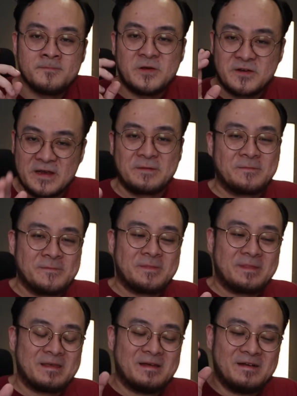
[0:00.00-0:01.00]
Okay,
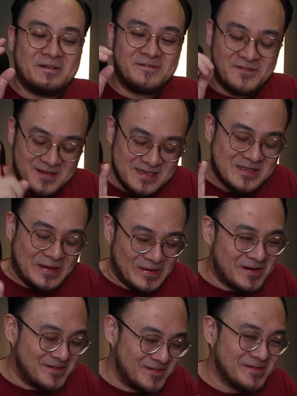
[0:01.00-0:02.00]
first
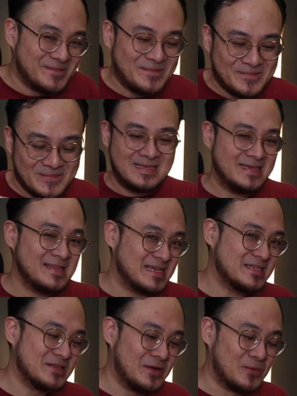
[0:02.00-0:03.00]
off, icing
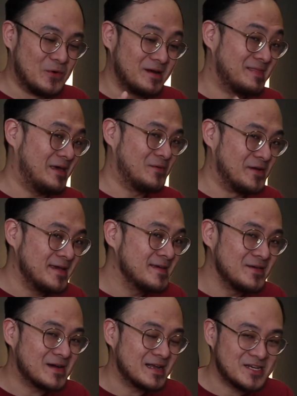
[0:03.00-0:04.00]
does not work that way.
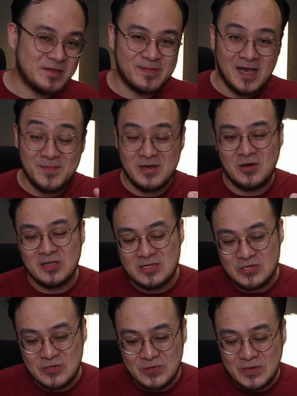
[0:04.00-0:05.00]
You can't just pipe it
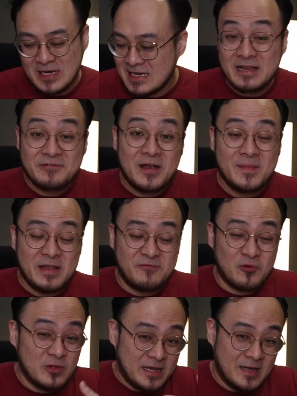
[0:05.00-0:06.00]
onto cling wrap and
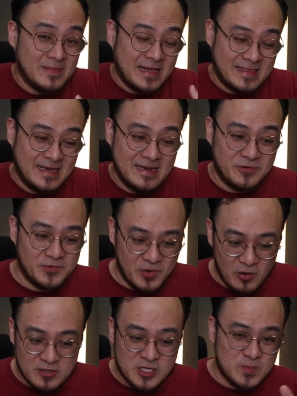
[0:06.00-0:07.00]
roll it up like that. It would
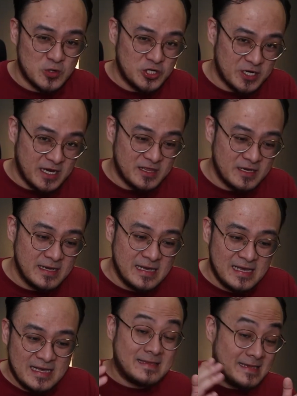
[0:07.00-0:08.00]
all smush together.
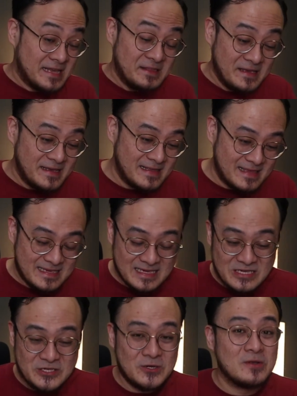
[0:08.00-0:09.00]
And secondly, this
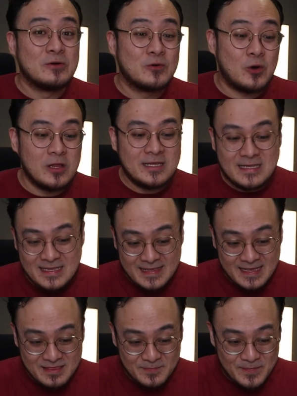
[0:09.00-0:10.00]
is so low quality
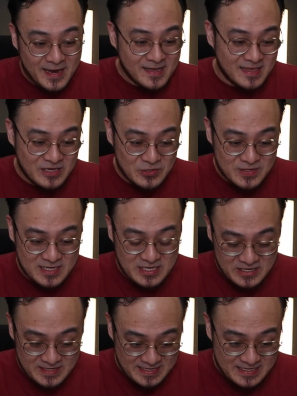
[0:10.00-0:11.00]
that the bag they're using
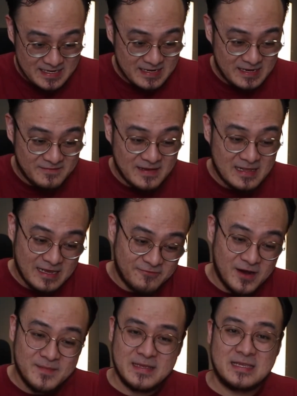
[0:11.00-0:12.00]
here isn't even cling
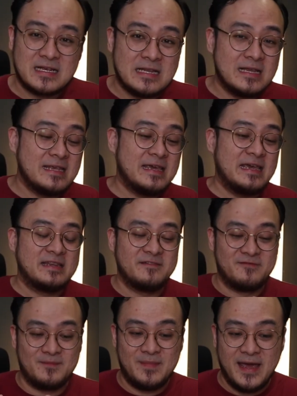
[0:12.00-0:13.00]
wrap, it's clearly a
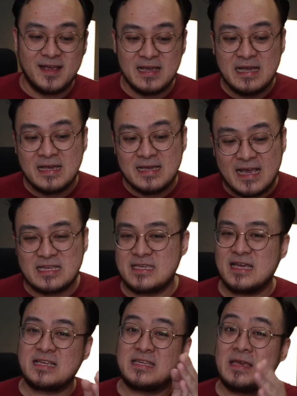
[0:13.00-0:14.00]
different bag. The
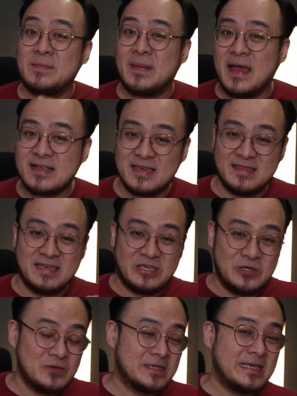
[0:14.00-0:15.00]
exact same bag that they
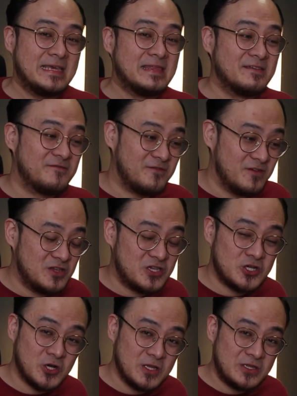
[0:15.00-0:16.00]
used in the
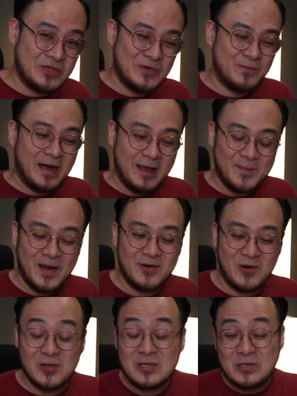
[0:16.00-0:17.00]
first shot to pipe
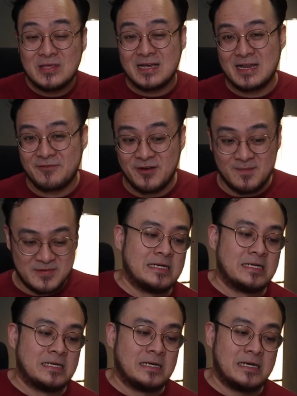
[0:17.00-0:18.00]
out onto the cling wrap.
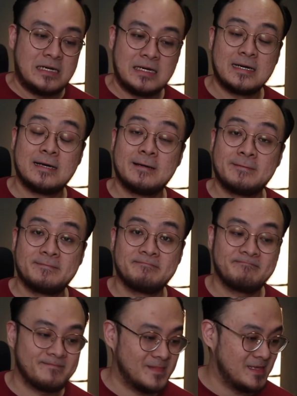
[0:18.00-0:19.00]

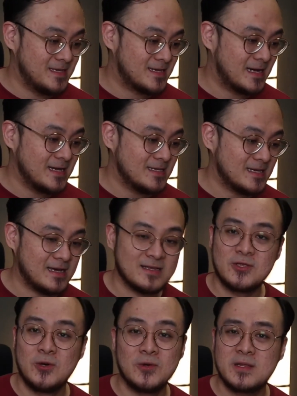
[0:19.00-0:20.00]
These guys are
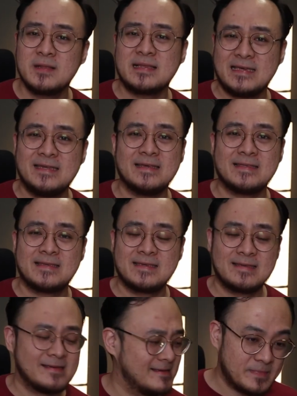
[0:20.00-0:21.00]
total idiots.